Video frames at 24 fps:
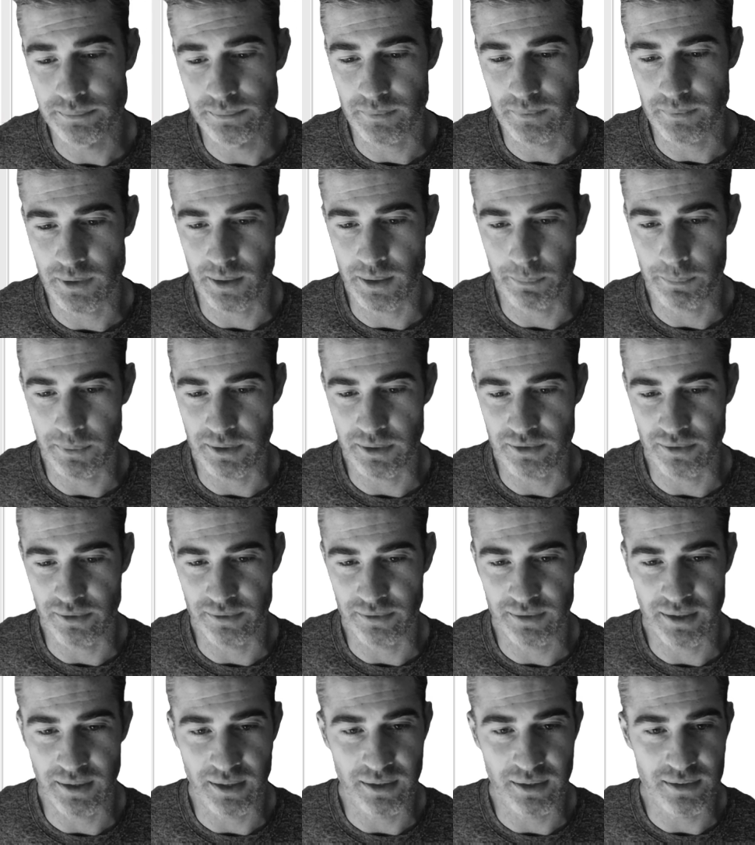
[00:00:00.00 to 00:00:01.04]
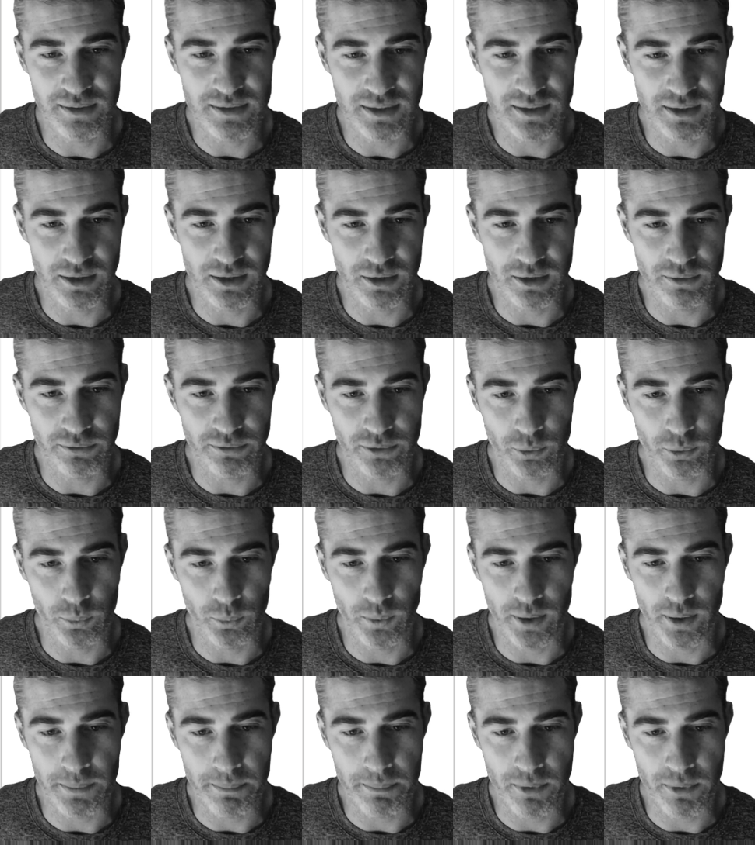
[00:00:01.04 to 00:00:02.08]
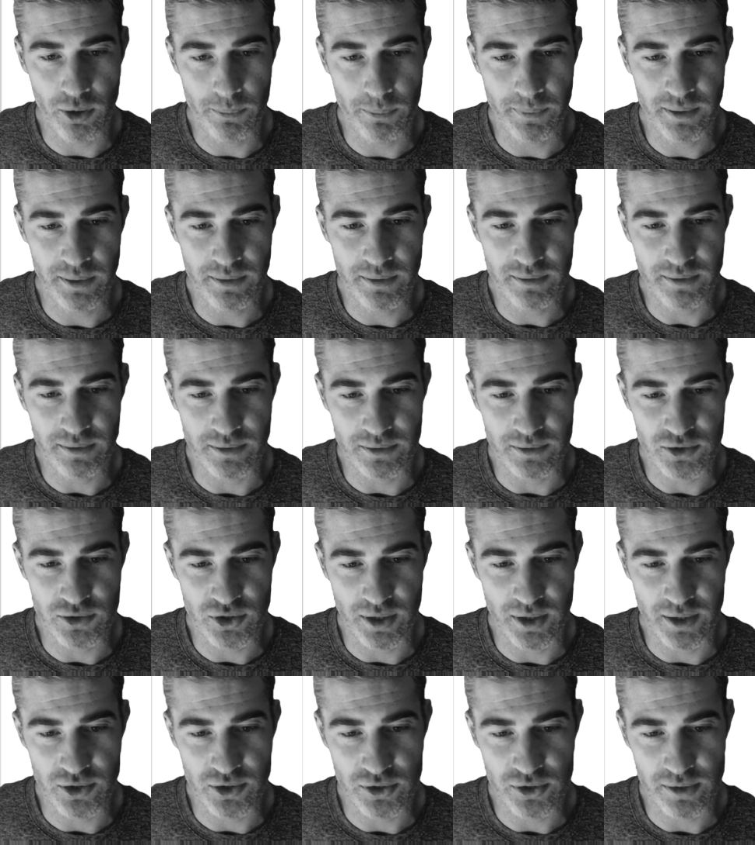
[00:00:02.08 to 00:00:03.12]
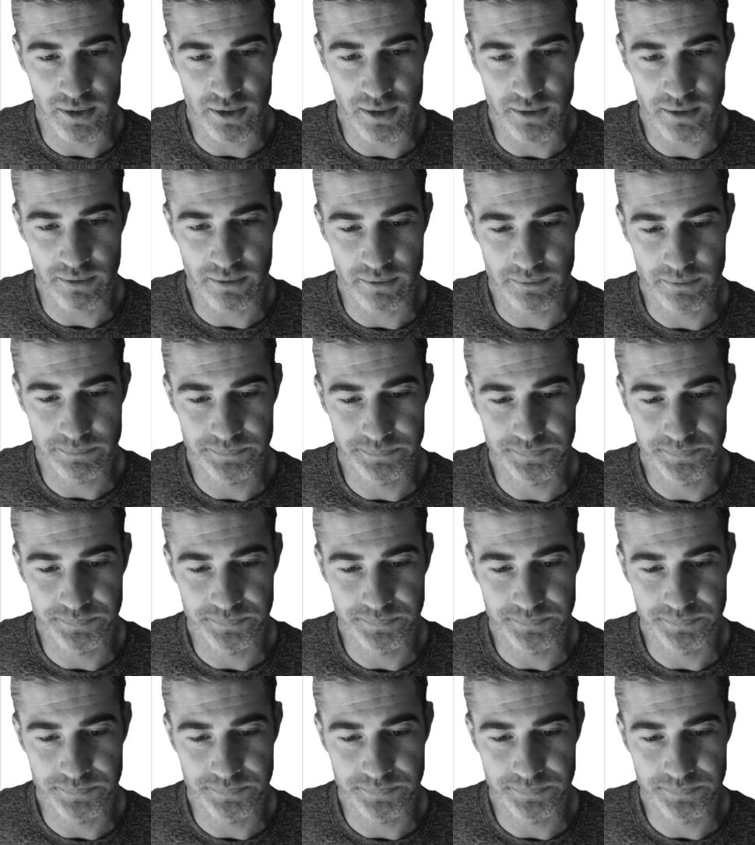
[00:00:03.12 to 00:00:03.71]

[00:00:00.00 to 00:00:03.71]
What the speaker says: let me just get into here for one moment and change this.